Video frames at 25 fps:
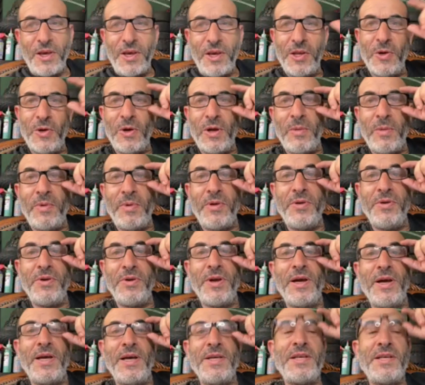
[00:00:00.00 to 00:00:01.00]
You know what I'm gonna do,
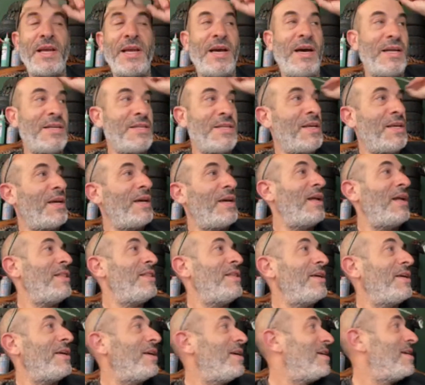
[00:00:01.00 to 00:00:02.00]
guys? Hang on a second. I
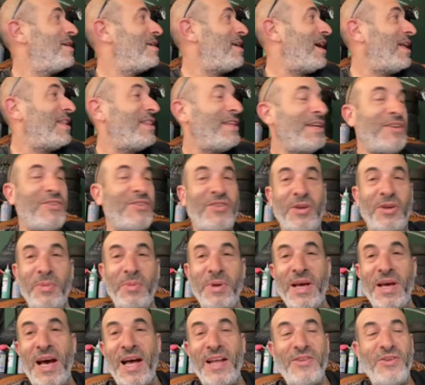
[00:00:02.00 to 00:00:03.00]
think it's gonna
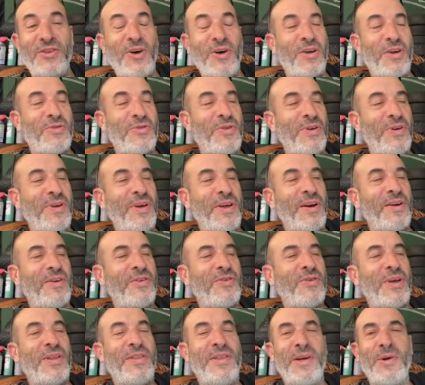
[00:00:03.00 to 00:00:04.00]
be hot dogs for dinner.
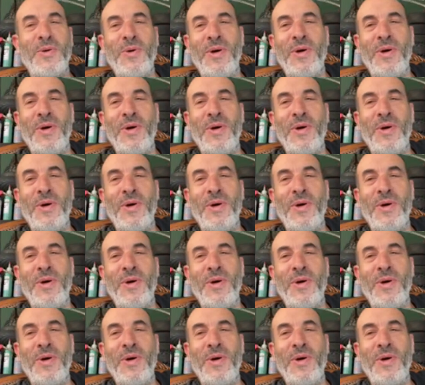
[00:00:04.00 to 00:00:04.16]
So I think